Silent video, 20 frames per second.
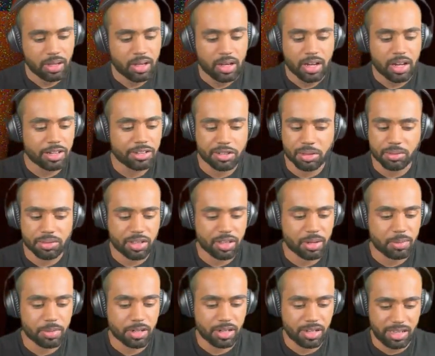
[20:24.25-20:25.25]
I don't think
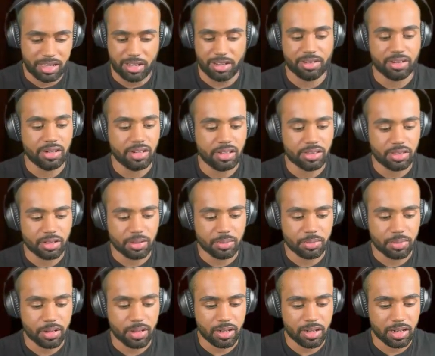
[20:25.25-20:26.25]
I'm gonna hear anything,
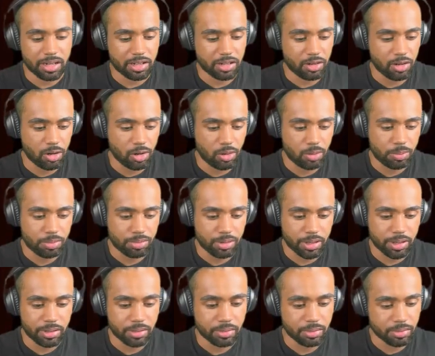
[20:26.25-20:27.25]
but I can hope,
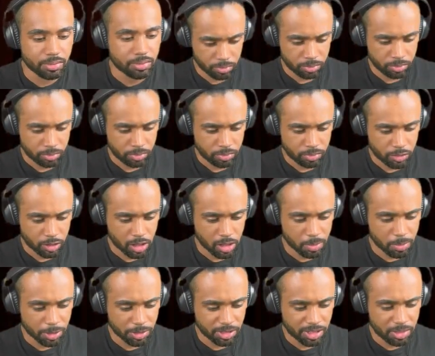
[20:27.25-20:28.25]
right? Come
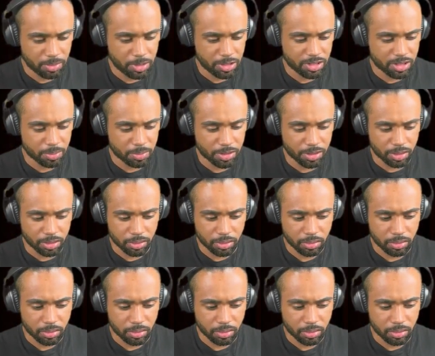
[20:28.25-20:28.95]
on, give me something.